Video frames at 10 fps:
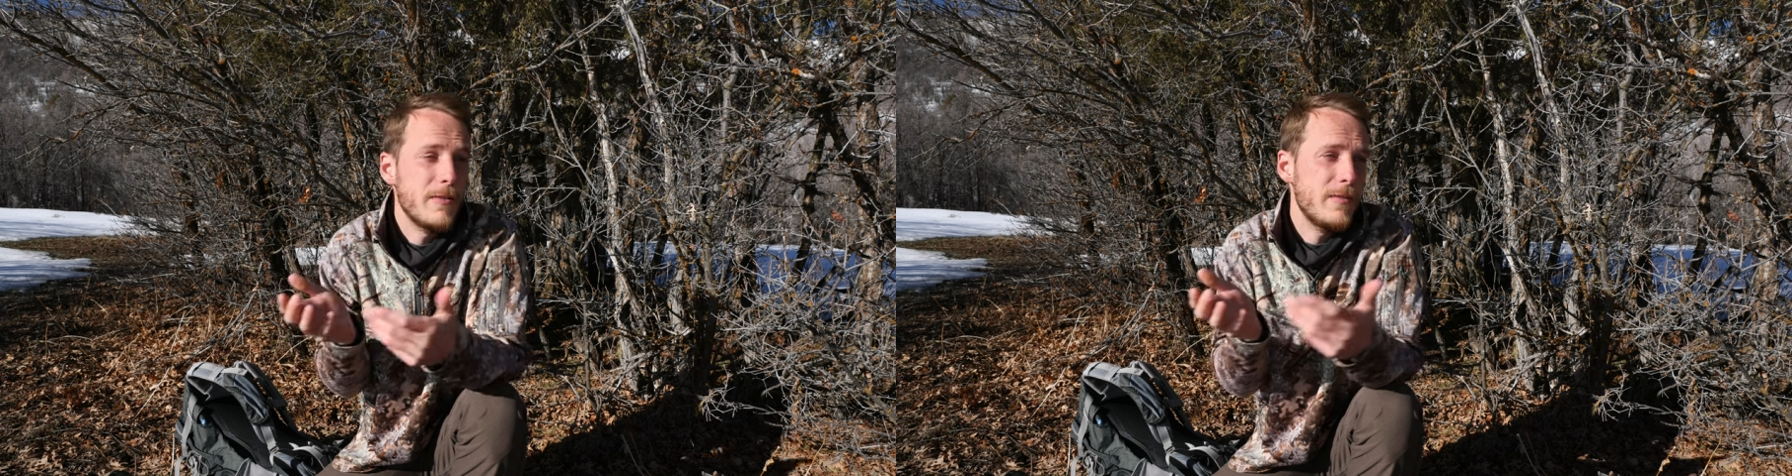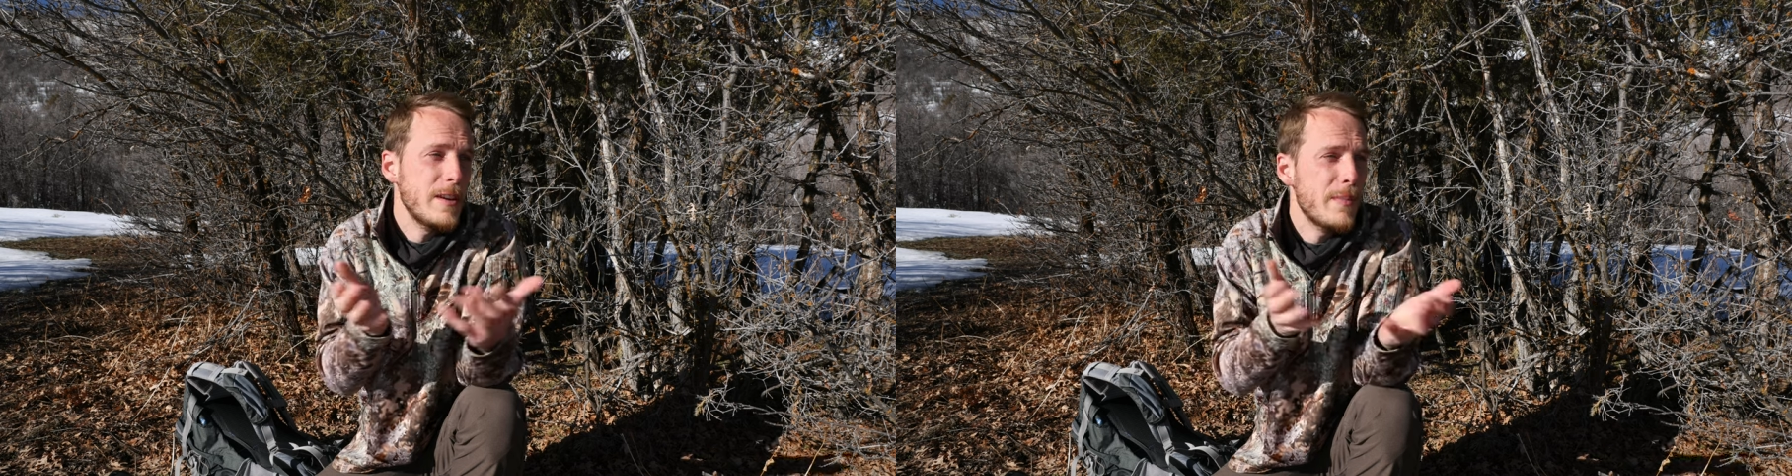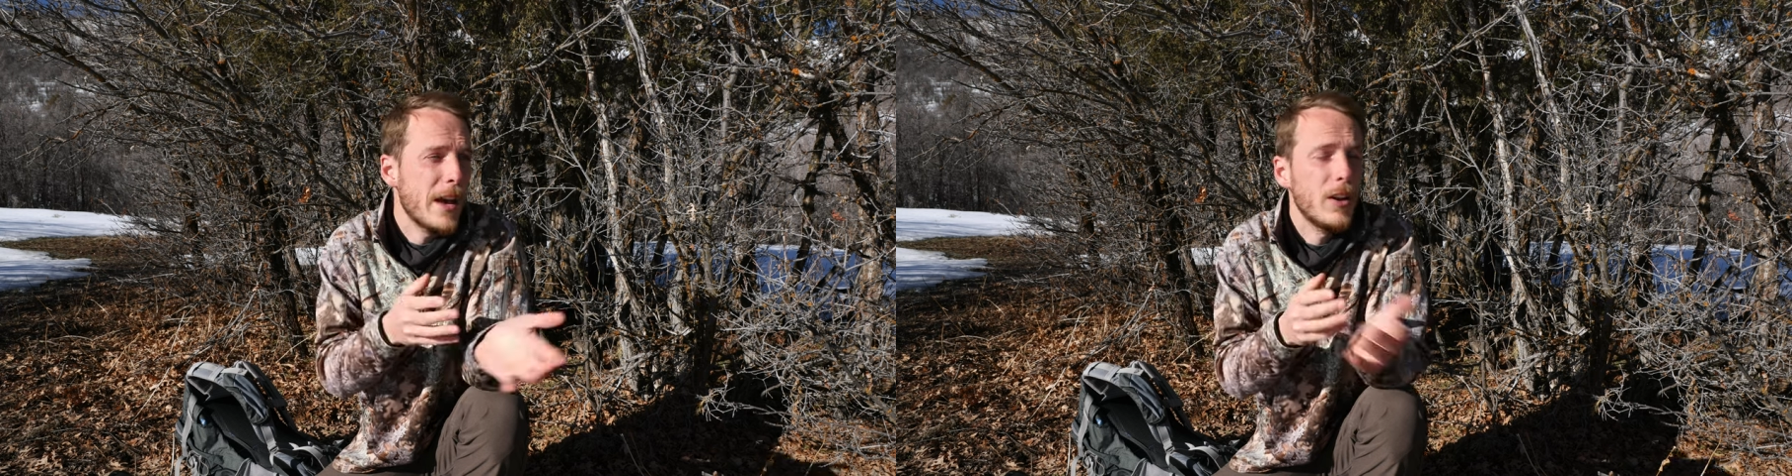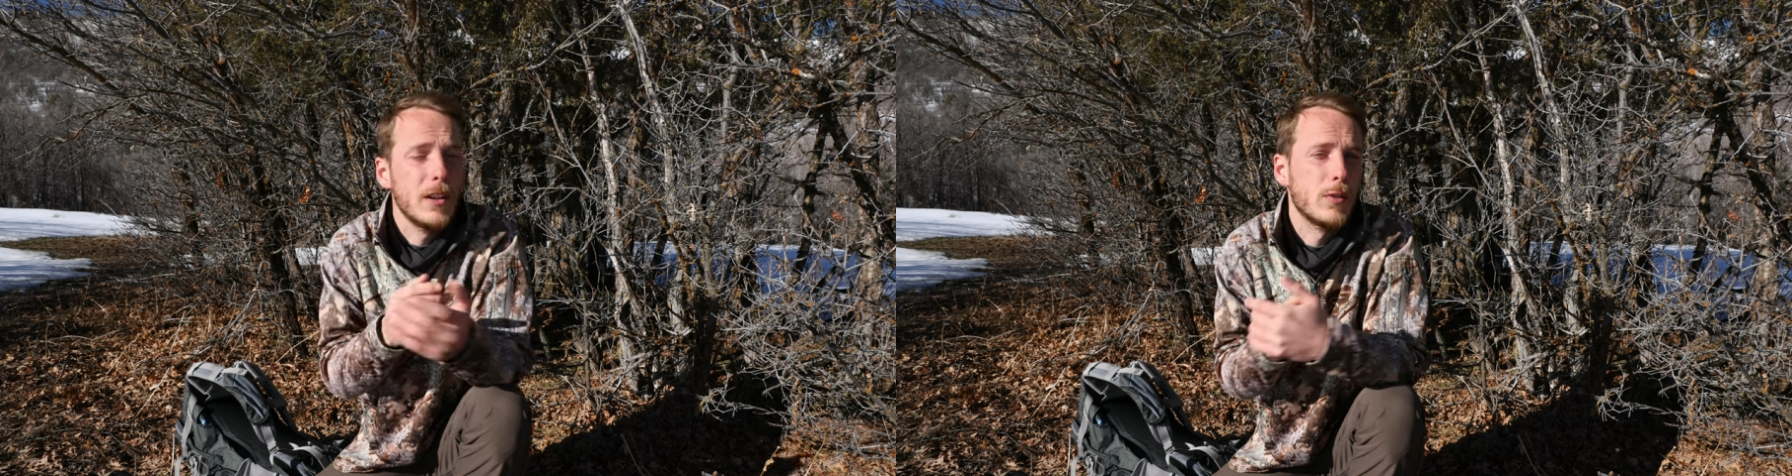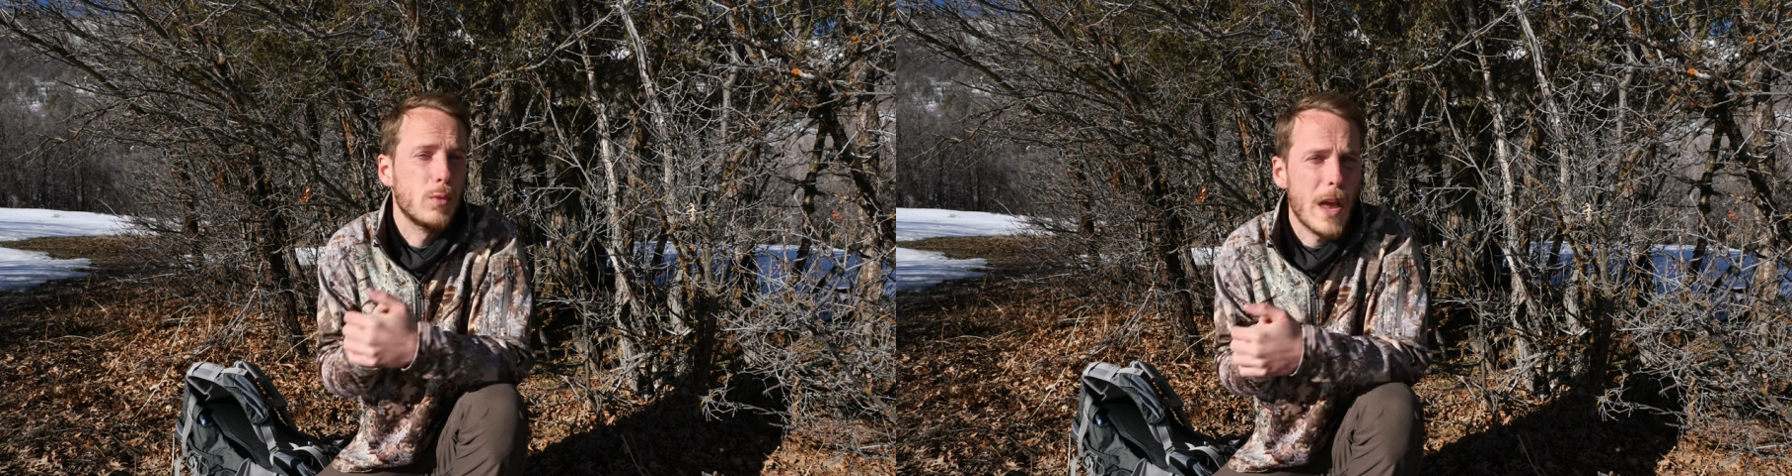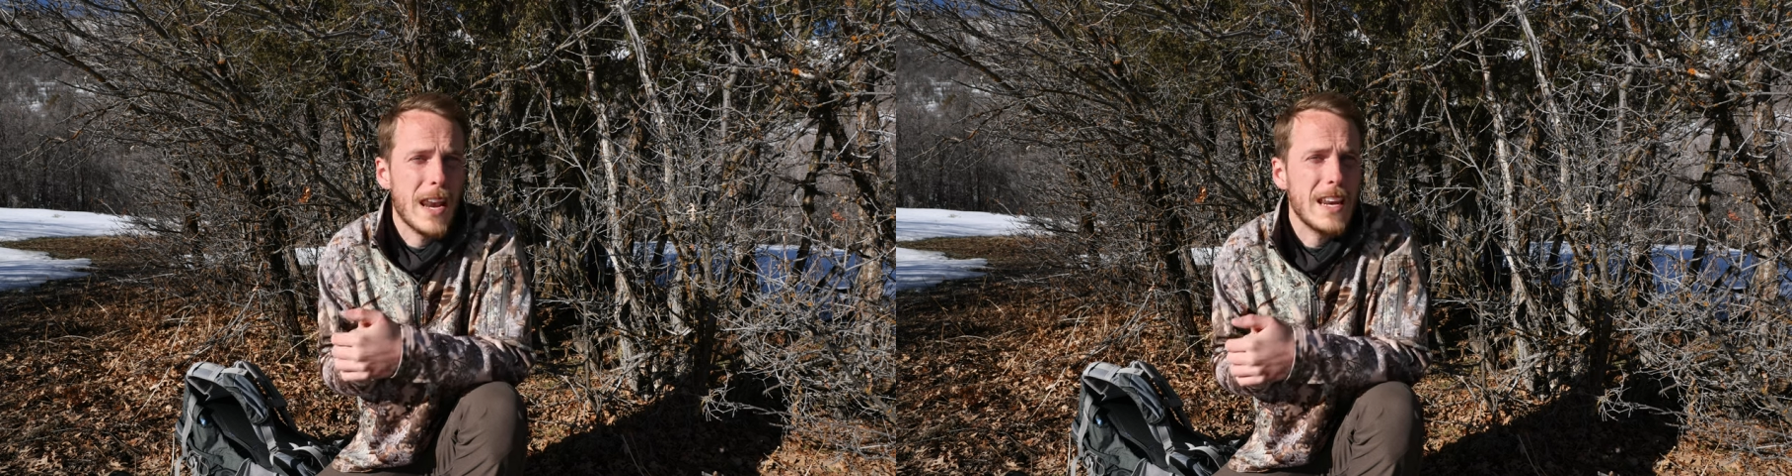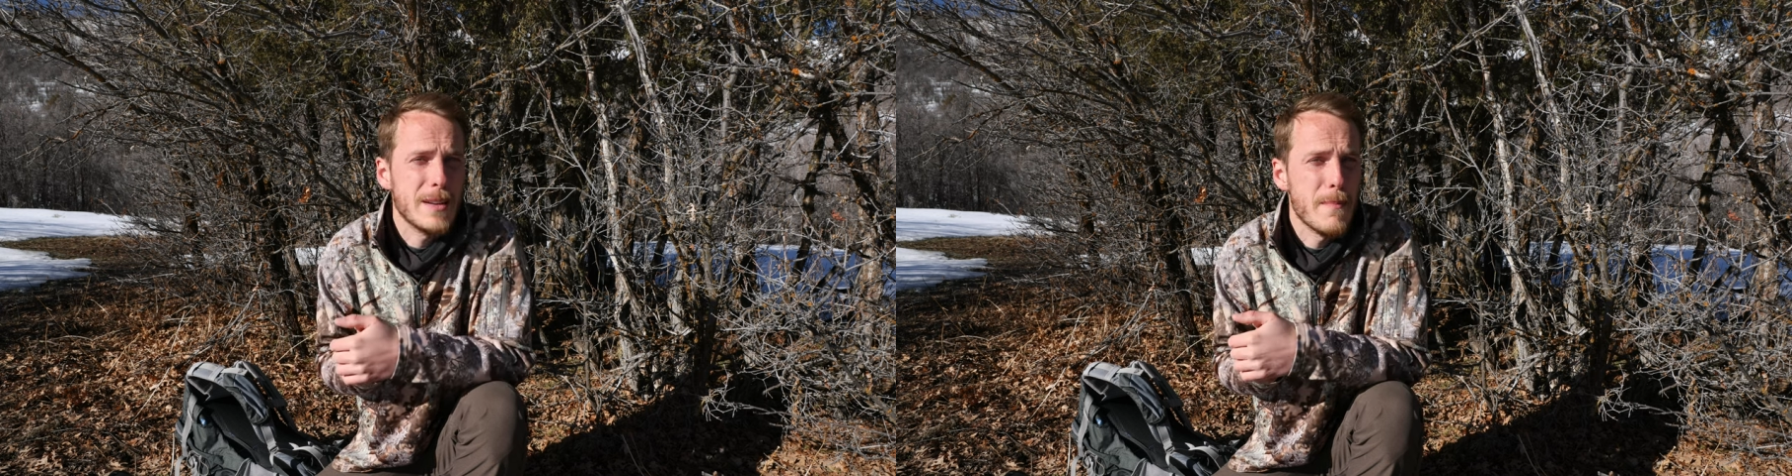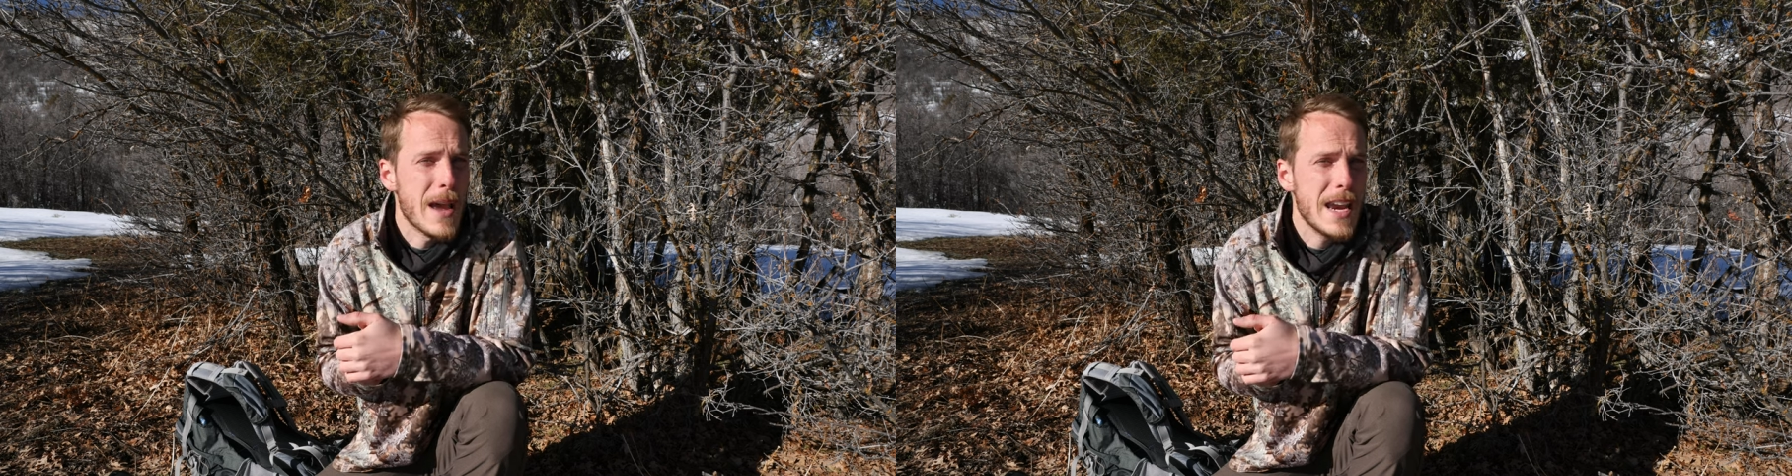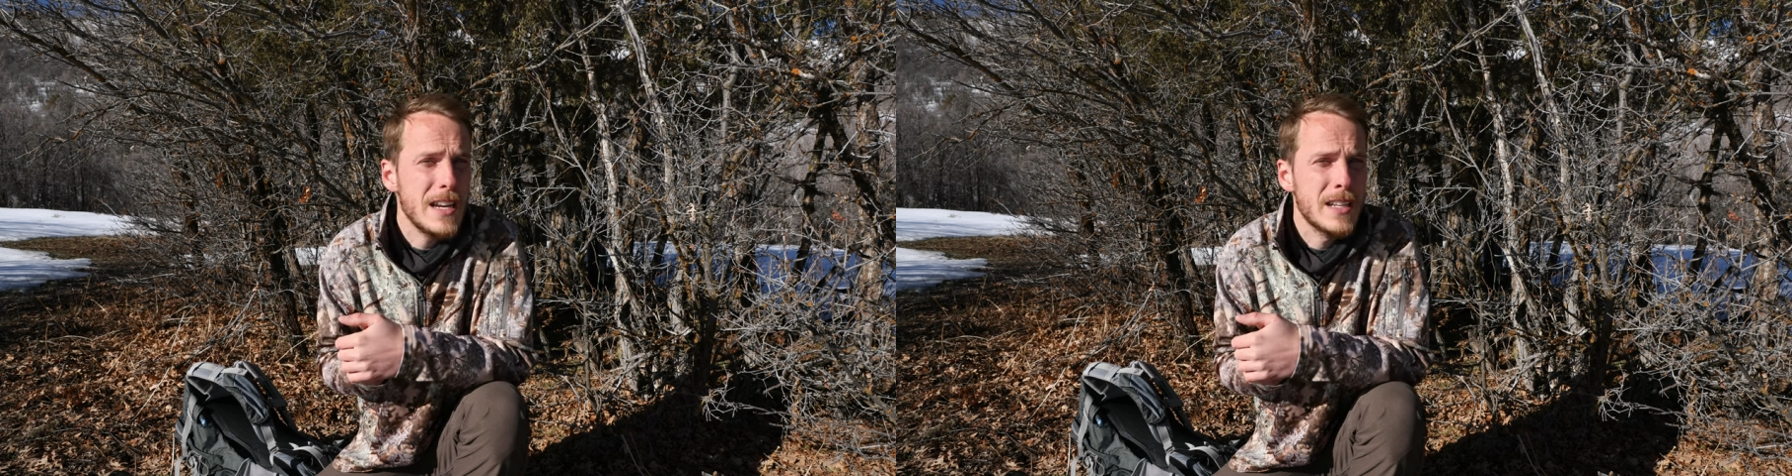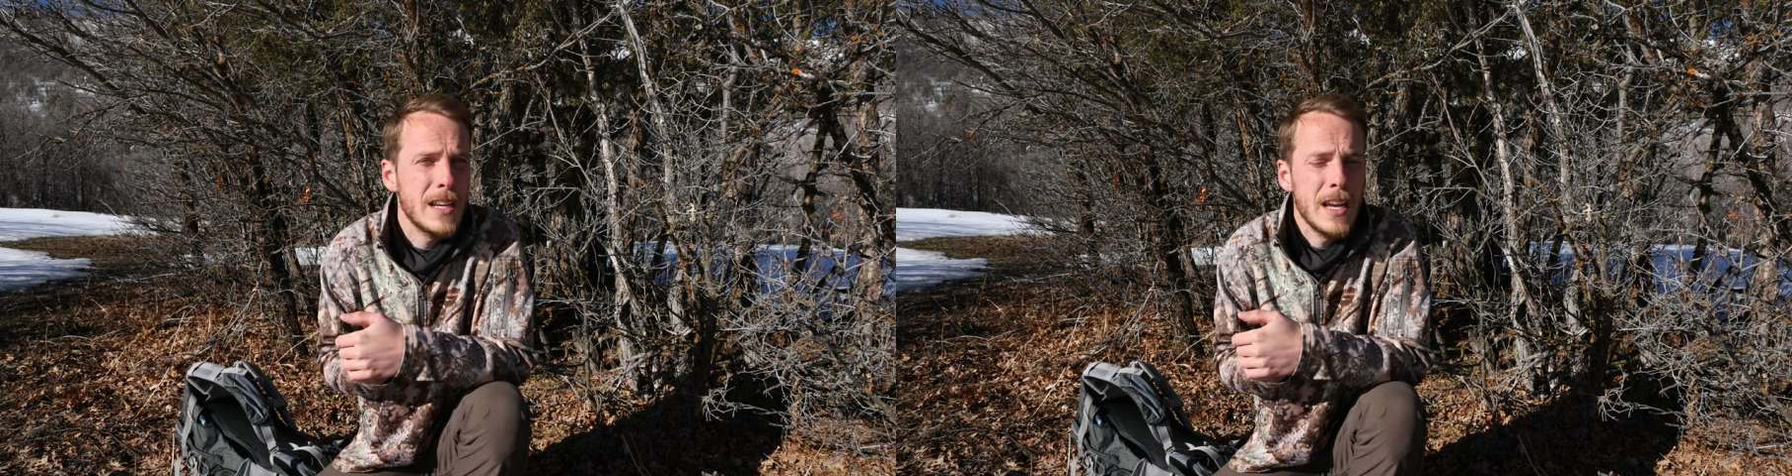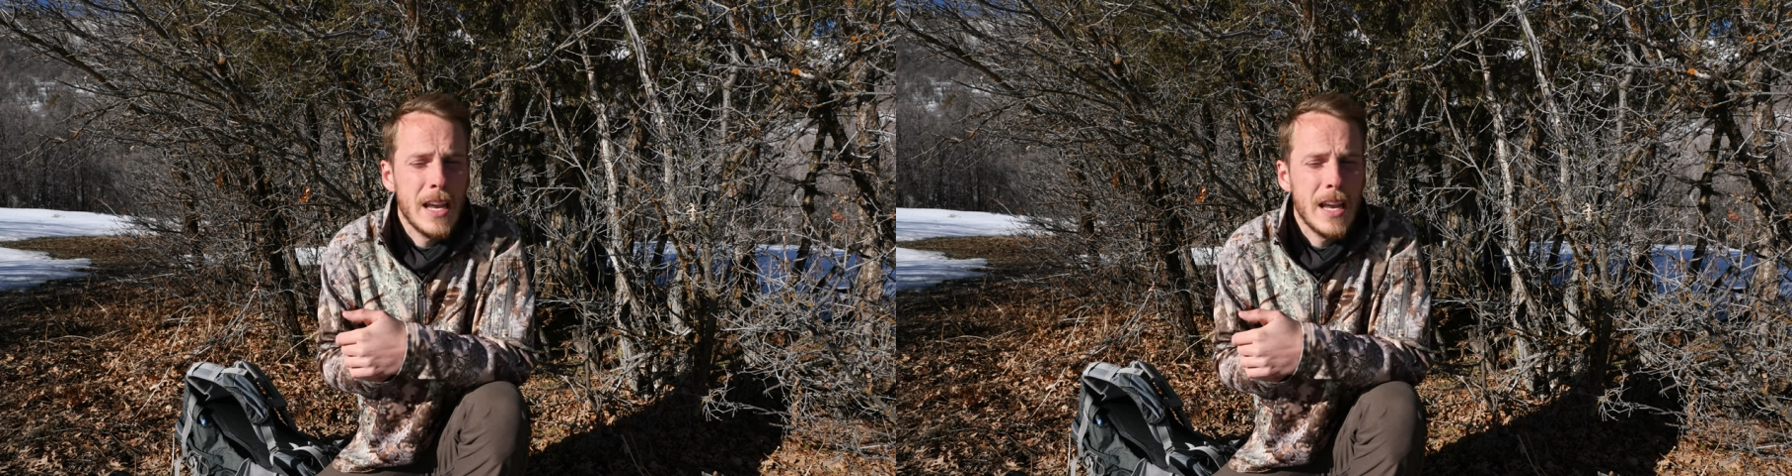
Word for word: female is ready to mate,